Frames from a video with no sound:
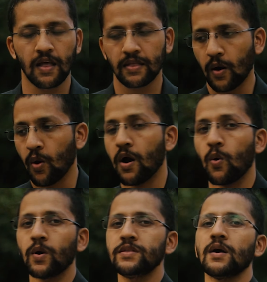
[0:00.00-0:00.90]
Now,
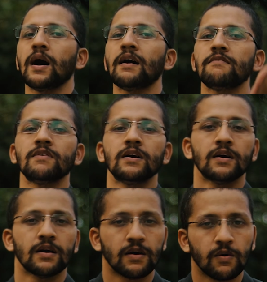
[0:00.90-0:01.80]
when you have
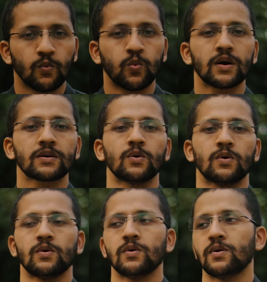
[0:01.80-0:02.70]
Virgo